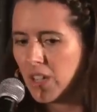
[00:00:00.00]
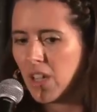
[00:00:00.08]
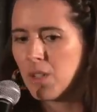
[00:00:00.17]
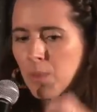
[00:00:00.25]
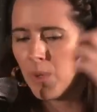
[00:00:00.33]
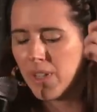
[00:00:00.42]

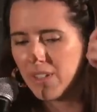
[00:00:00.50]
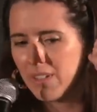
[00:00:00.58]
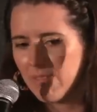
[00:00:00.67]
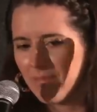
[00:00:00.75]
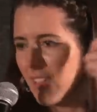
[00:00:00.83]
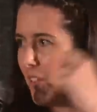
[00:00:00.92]
And
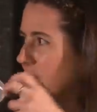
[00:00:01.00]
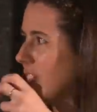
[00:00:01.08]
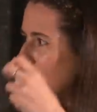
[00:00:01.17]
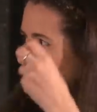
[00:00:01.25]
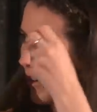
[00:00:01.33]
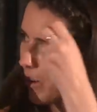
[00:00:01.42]
when
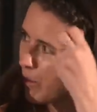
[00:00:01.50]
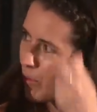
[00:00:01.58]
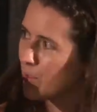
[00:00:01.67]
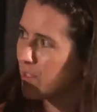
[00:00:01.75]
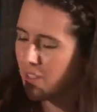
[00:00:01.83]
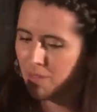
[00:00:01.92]
Loki
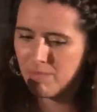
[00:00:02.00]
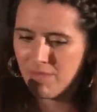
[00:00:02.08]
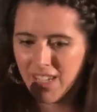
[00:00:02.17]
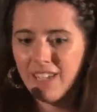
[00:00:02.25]
he